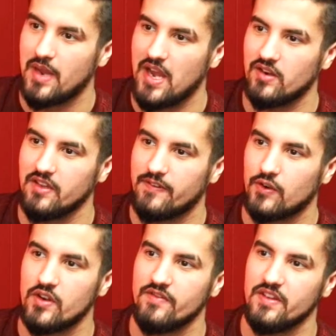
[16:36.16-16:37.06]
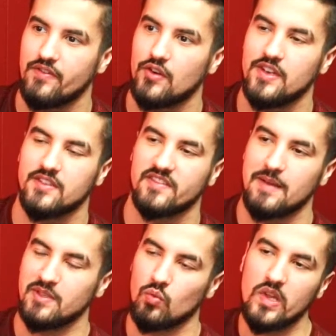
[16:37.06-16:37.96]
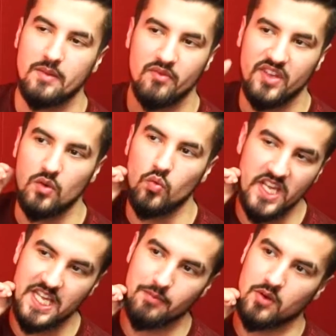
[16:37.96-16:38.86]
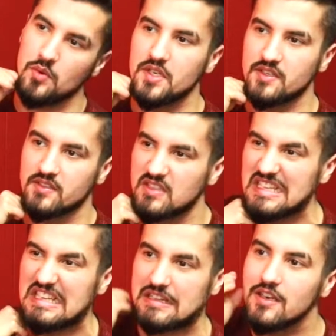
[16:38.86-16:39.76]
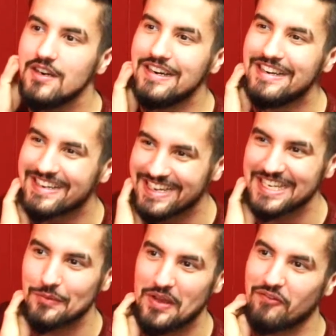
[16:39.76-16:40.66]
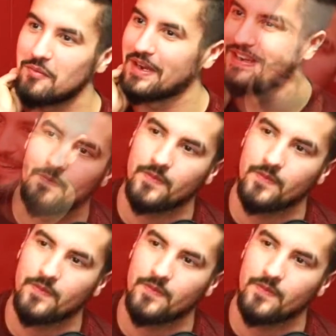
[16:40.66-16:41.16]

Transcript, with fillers: Apparently furry v furry is the same as weeb v weeb, which is, ugh, get away from me.